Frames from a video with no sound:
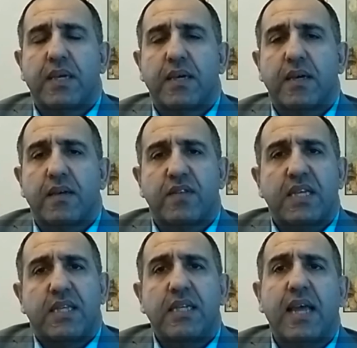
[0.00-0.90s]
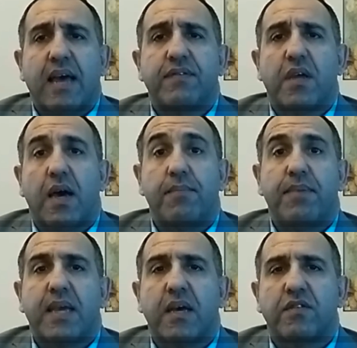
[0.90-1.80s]
is because they didn't have
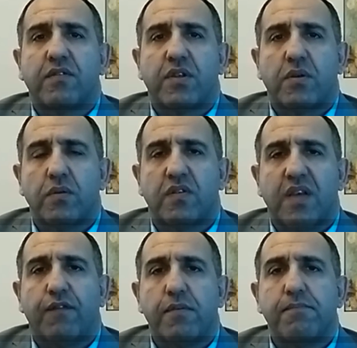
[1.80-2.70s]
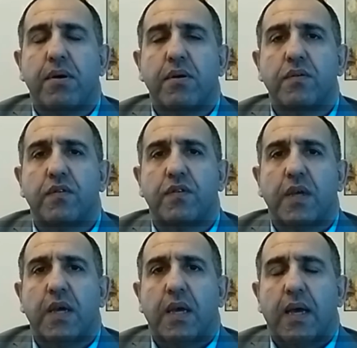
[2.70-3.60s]
time because of their own self
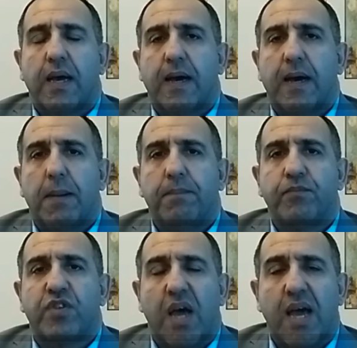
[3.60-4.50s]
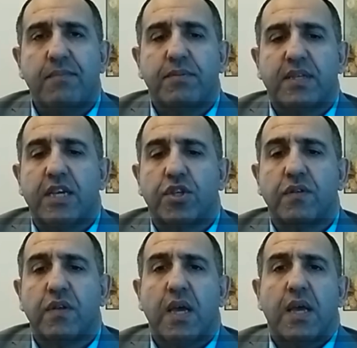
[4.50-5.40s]
imposed um, time
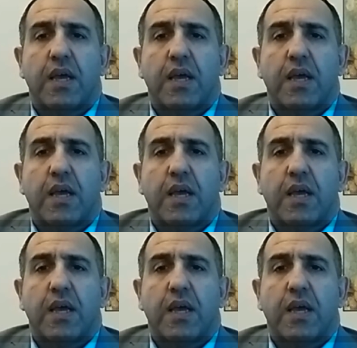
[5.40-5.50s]
limitations,